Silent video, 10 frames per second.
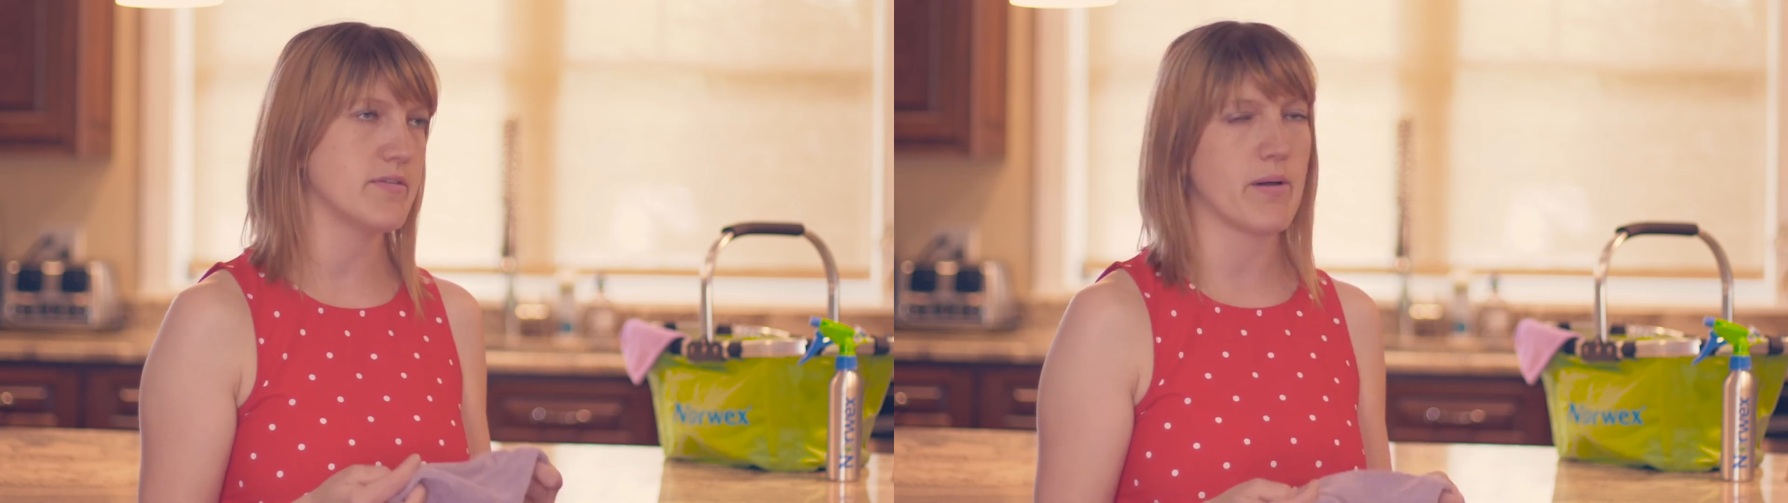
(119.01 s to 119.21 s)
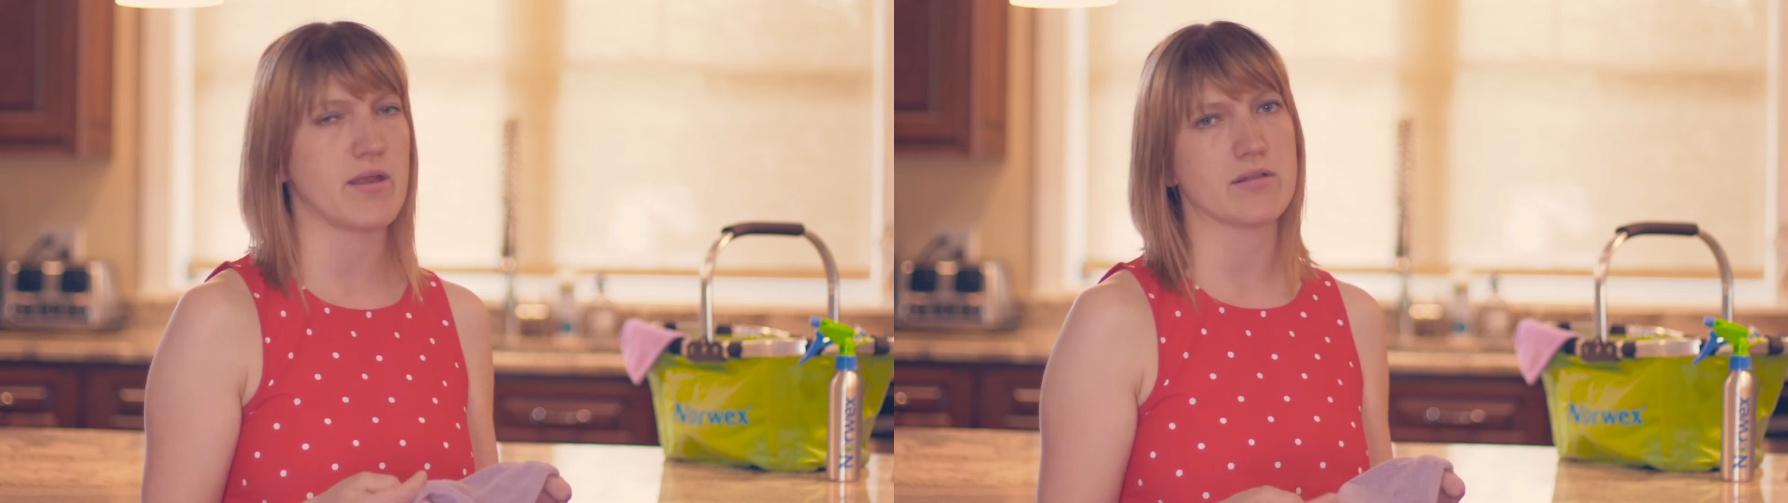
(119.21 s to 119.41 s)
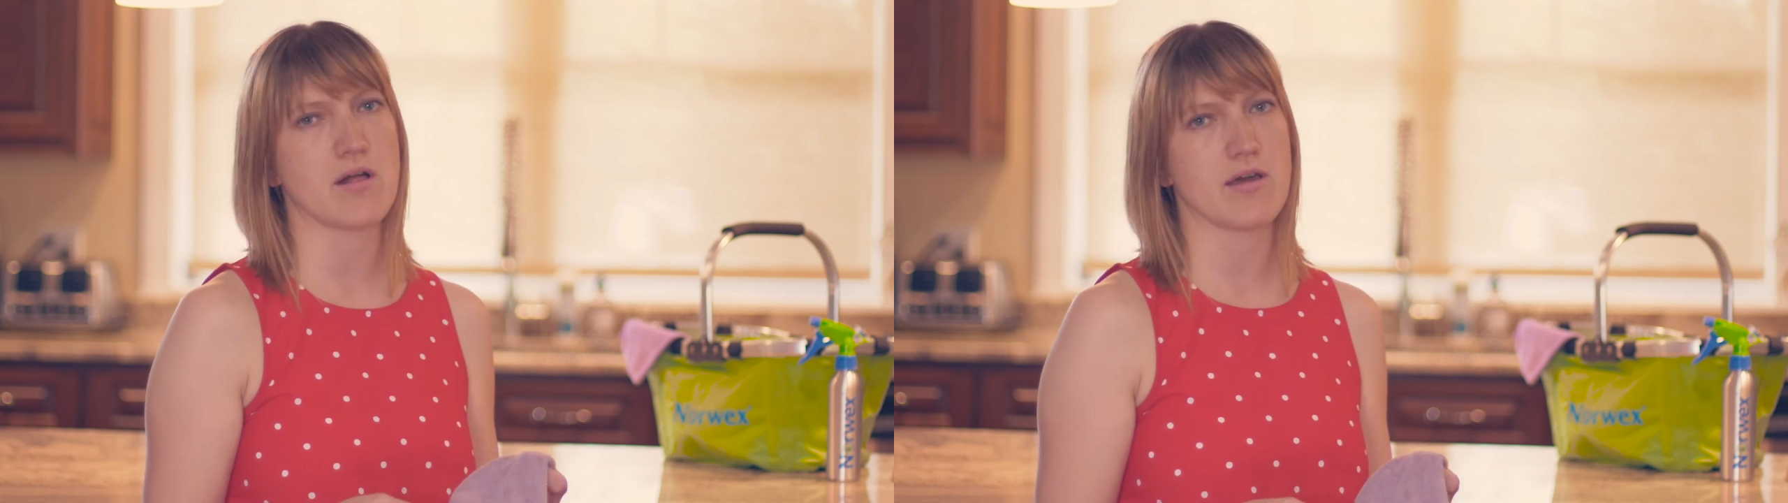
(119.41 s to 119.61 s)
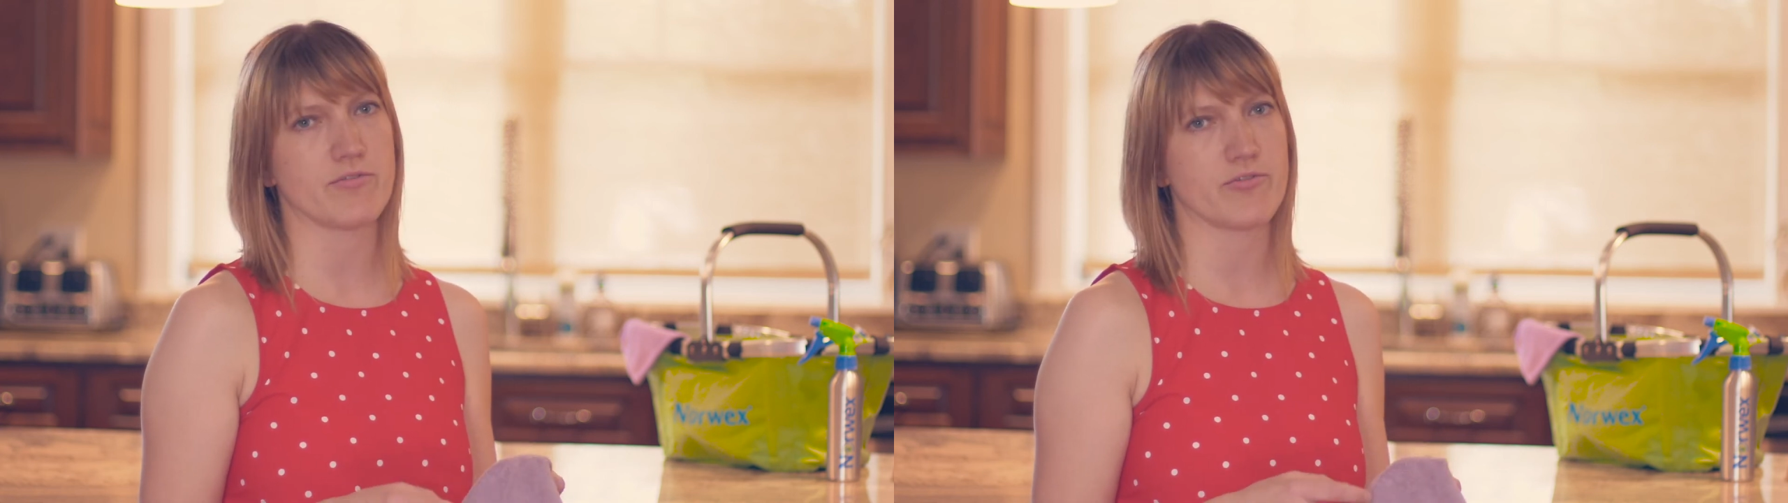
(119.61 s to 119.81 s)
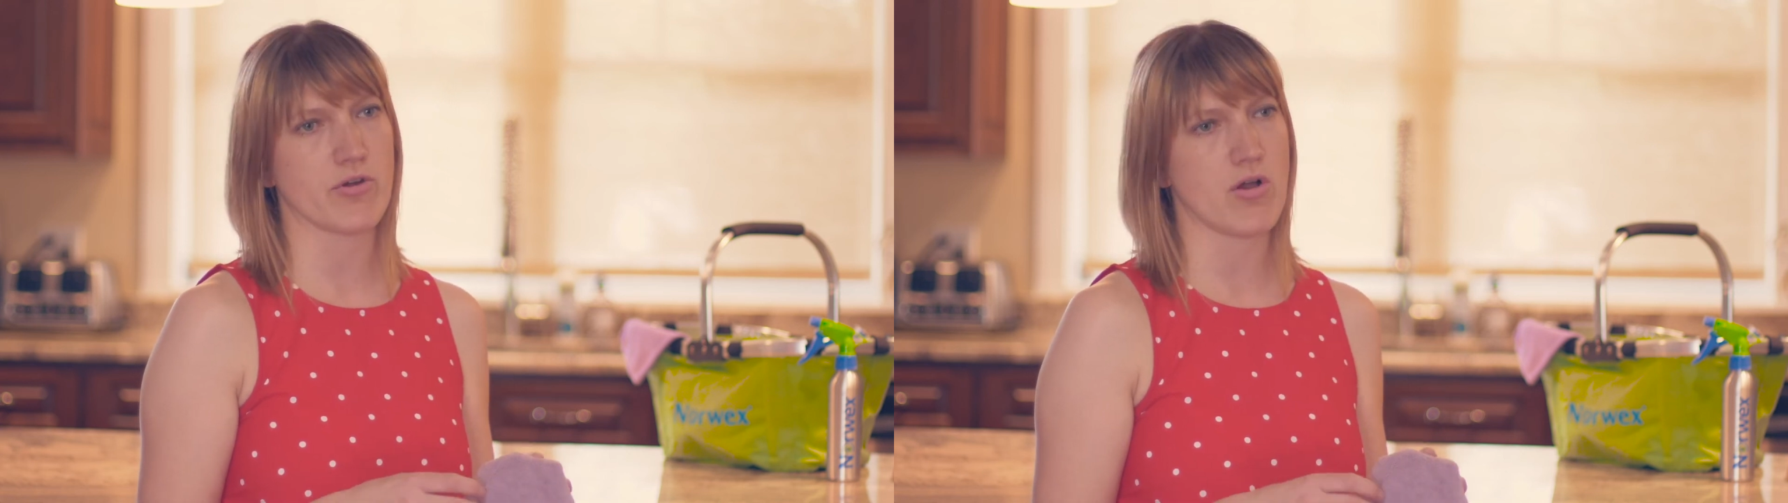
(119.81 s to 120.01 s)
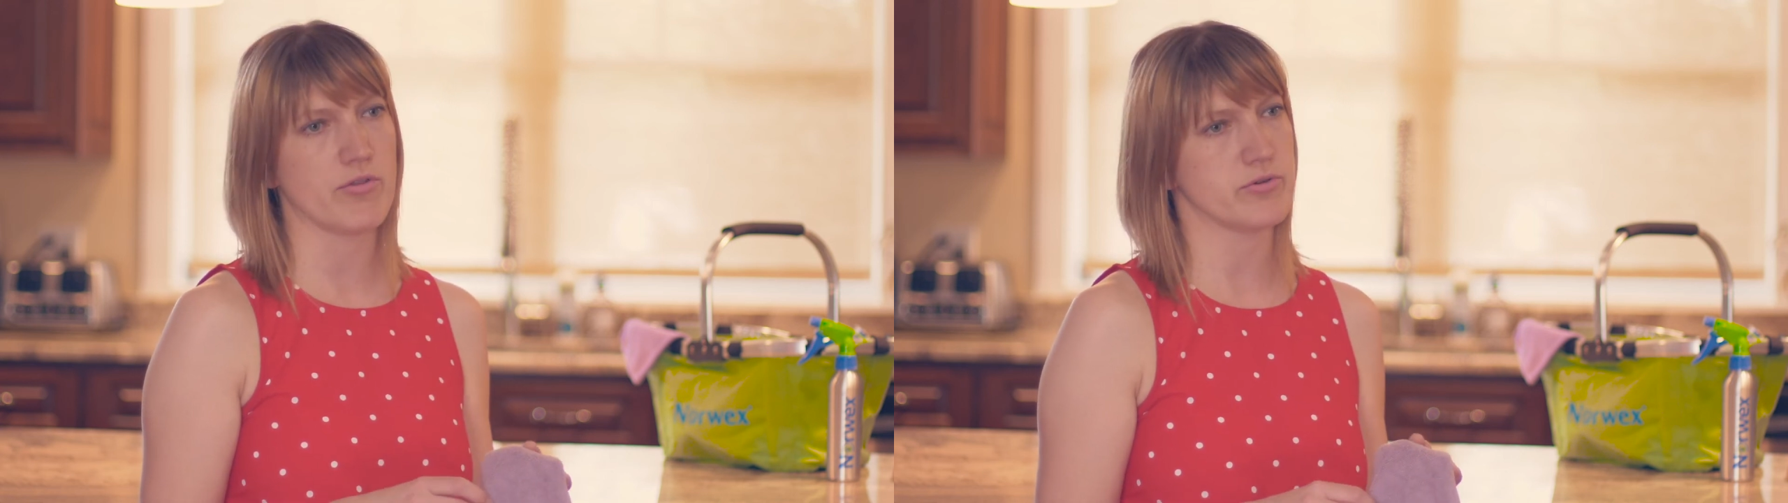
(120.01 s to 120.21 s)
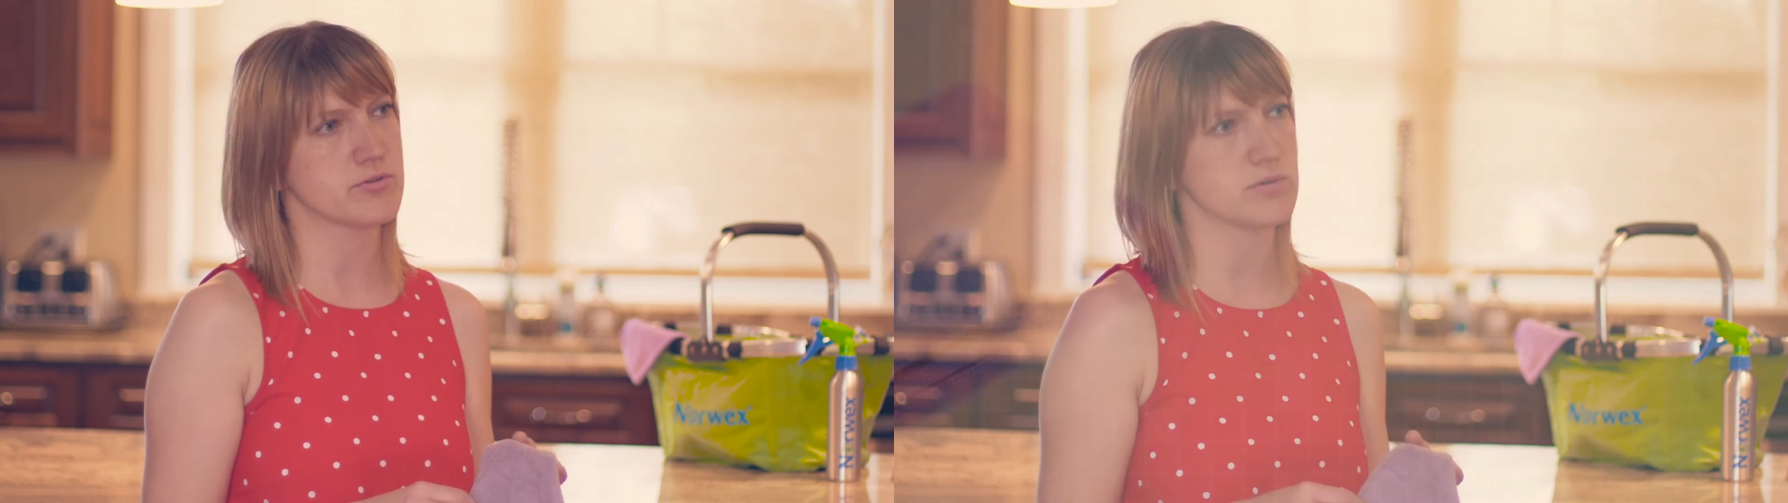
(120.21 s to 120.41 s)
the body cloth for all those